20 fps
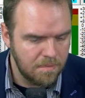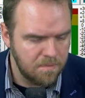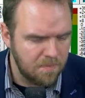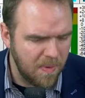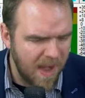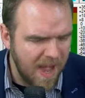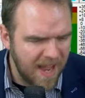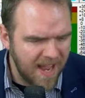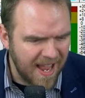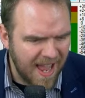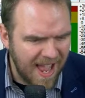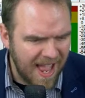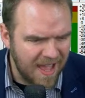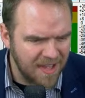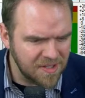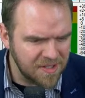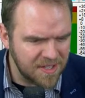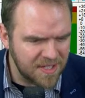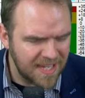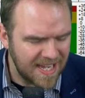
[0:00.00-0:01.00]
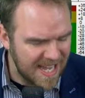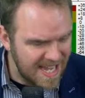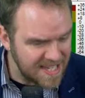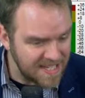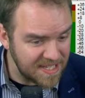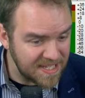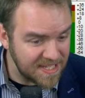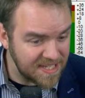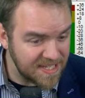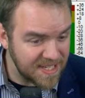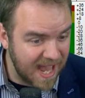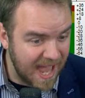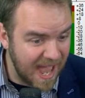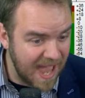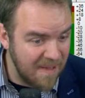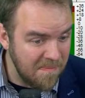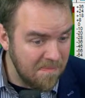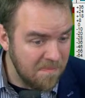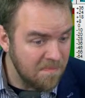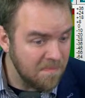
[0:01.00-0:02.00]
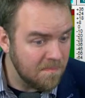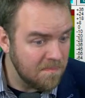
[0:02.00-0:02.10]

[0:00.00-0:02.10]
Buying a house, is it a scam?